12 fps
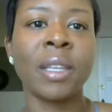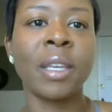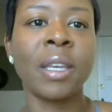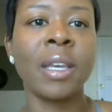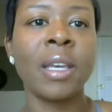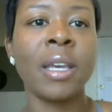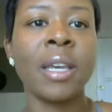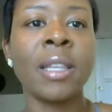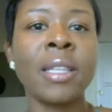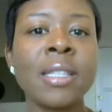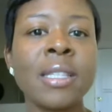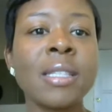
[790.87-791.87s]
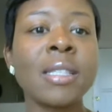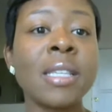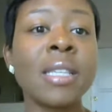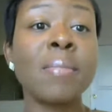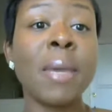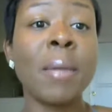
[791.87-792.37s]
And this may blow
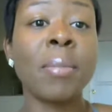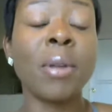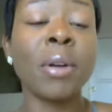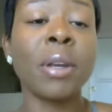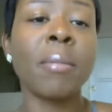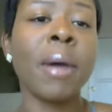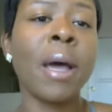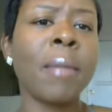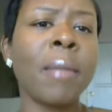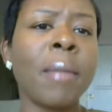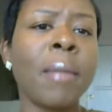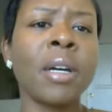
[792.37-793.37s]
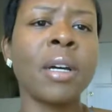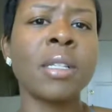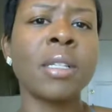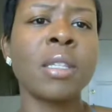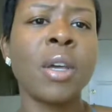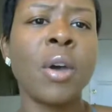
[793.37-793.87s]
your mind, because when
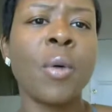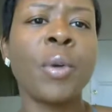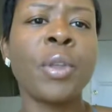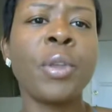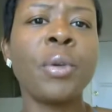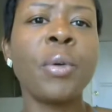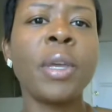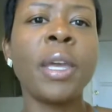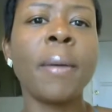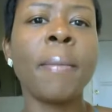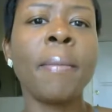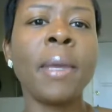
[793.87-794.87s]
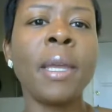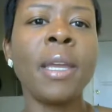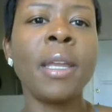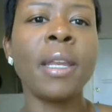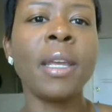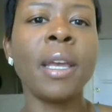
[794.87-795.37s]
you get meat
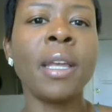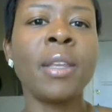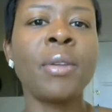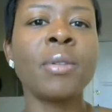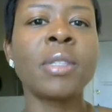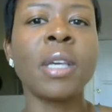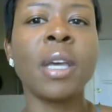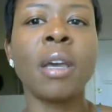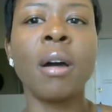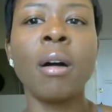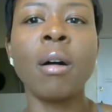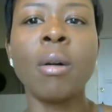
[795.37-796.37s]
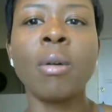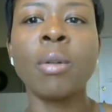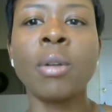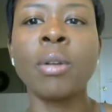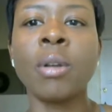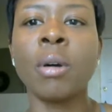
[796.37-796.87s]
and you say, oh, you know,
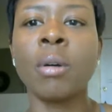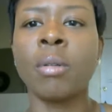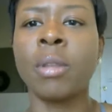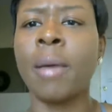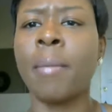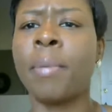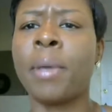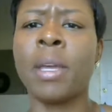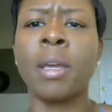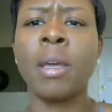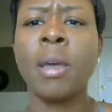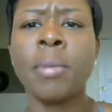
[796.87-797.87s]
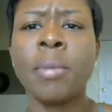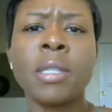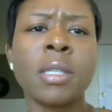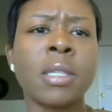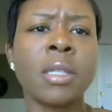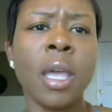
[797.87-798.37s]
that big piece of
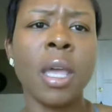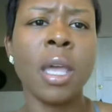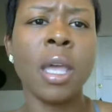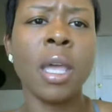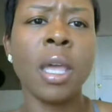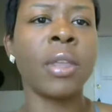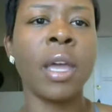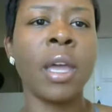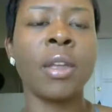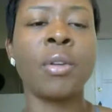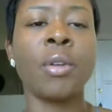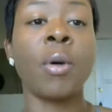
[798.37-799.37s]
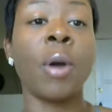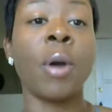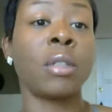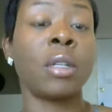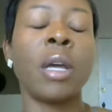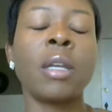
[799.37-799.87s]
steak, or that, you know, I
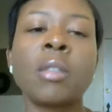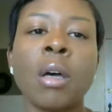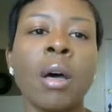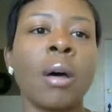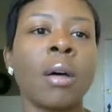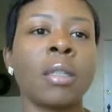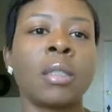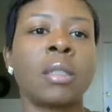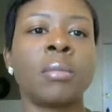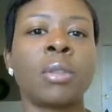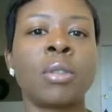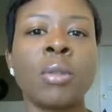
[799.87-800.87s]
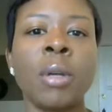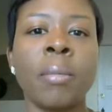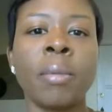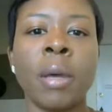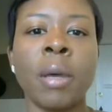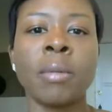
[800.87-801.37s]
saw some shrimp that
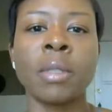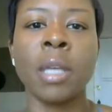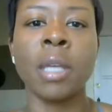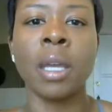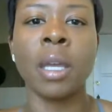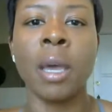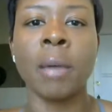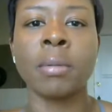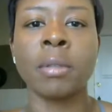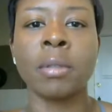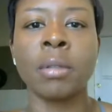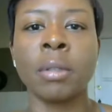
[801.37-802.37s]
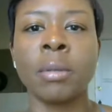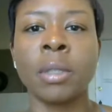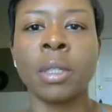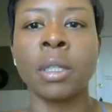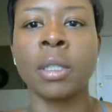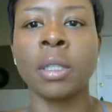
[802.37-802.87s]
was like absolutely
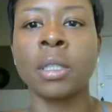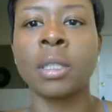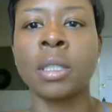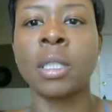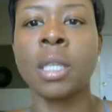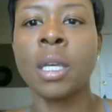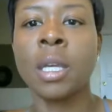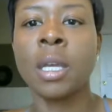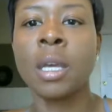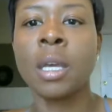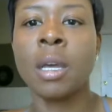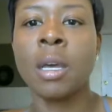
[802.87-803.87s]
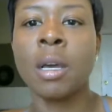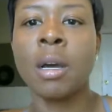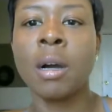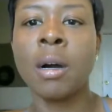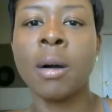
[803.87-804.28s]
ridiculous. And